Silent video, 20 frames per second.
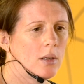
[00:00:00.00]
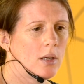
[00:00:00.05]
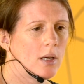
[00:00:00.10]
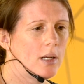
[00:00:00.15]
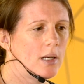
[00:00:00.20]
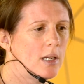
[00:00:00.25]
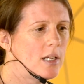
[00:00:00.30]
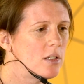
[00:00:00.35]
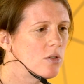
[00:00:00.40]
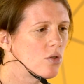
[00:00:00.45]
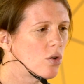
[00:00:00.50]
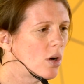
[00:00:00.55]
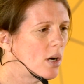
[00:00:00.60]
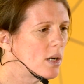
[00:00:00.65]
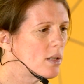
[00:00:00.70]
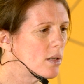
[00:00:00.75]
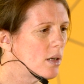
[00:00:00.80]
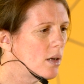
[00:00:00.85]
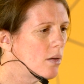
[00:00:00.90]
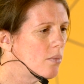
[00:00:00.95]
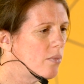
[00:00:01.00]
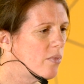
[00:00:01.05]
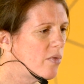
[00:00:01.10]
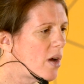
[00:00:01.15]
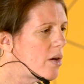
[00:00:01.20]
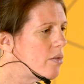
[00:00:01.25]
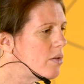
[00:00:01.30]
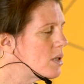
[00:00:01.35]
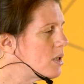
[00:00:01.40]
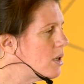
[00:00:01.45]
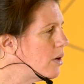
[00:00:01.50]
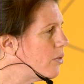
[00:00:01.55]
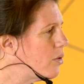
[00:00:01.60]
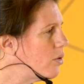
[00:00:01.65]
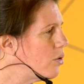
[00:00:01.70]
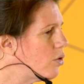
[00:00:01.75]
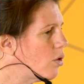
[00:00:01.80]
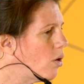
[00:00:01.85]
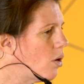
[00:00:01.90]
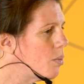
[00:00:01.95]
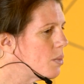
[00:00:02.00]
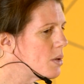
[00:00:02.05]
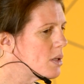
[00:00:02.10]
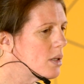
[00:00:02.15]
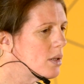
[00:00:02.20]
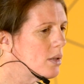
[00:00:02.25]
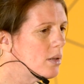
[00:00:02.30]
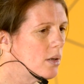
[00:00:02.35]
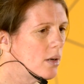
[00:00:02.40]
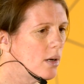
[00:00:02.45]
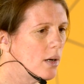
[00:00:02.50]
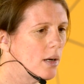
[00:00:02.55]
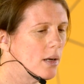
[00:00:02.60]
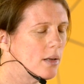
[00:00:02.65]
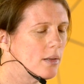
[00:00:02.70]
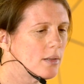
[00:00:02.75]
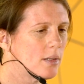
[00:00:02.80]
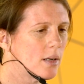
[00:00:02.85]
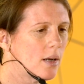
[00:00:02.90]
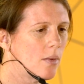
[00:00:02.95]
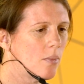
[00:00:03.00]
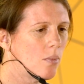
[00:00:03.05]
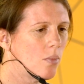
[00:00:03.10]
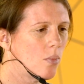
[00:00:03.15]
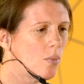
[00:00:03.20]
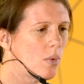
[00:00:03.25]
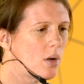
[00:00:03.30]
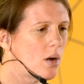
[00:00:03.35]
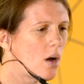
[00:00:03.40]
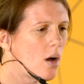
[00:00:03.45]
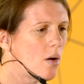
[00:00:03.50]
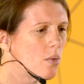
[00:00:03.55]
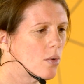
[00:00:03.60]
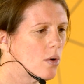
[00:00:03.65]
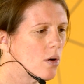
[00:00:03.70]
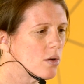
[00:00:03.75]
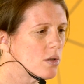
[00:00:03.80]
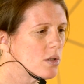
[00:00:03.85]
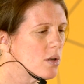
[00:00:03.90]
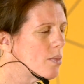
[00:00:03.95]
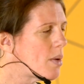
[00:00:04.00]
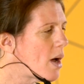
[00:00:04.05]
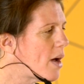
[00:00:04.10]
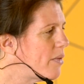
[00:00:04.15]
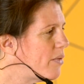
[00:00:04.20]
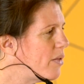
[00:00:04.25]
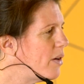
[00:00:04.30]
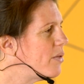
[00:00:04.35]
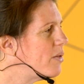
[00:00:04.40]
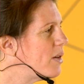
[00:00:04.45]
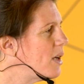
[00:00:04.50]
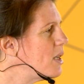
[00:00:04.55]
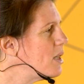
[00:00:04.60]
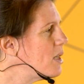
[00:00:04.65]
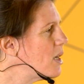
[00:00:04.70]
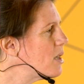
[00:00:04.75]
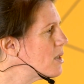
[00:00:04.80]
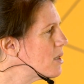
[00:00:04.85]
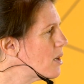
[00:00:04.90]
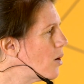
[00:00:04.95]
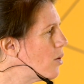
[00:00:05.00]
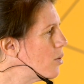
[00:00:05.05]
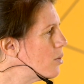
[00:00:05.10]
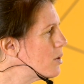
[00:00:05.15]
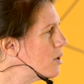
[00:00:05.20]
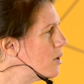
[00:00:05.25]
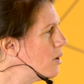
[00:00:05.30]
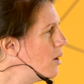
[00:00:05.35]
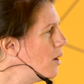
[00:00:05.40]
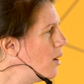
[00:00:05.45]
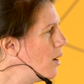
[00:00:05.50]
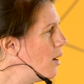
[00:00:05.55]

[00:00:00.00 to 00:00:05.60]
And he tried various different jobs. And when I got to about 15 years old,